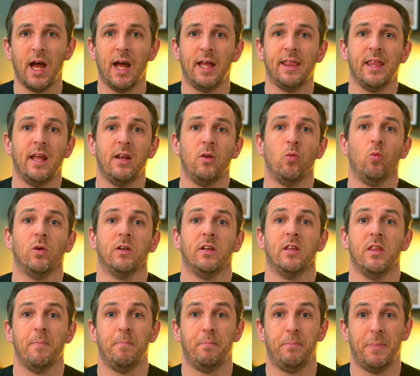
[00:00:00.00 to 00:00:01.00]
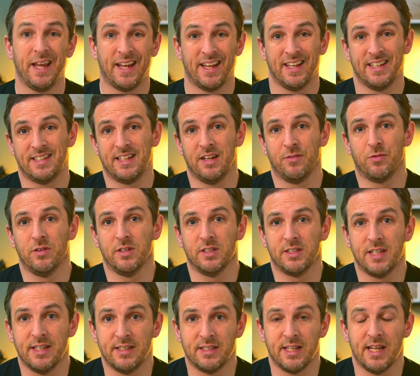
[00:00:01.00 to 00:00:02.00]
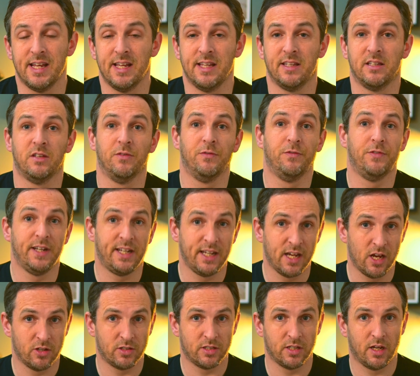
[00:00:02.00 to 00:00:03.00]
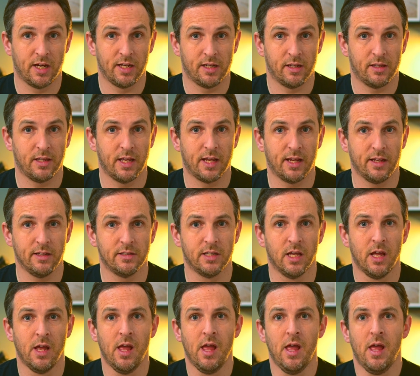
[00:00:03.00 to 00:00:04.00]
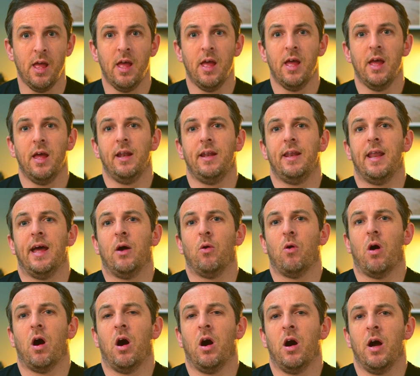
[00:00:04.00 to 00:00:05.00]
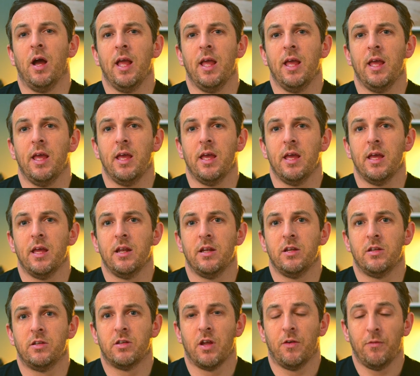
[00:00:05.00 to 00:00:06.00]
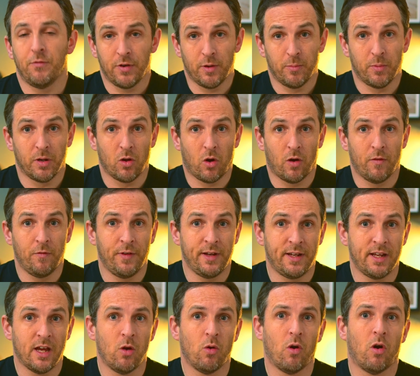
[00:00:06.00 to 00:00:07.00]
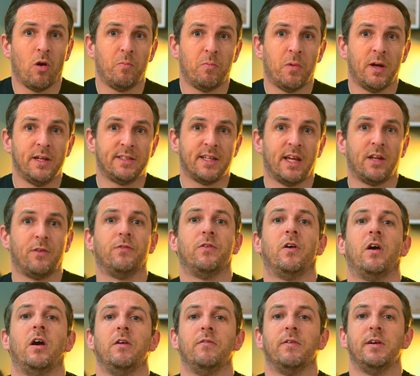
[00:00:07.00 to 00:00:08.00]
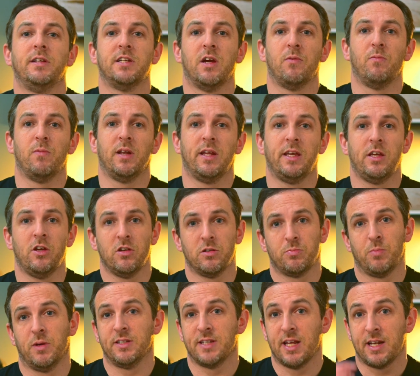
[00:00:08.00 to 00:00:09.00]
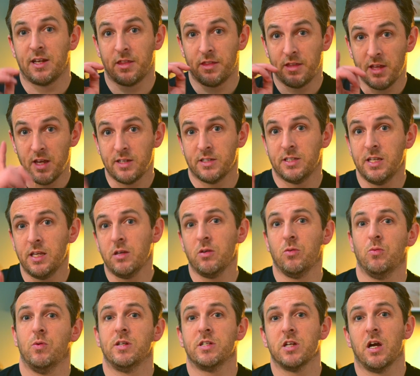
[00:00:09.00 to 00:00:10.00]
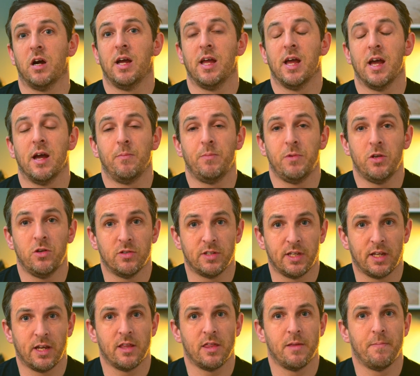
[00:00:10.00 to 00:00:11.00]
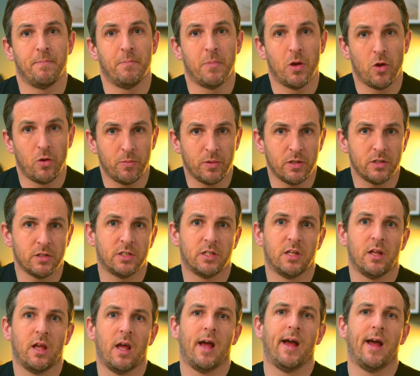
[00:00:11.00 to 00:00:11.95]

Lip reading: And then one of the biggest differences is the video side of things. Now, I don't film a lot of video on my Z5. I generally use my Z30, which I am using at the moment.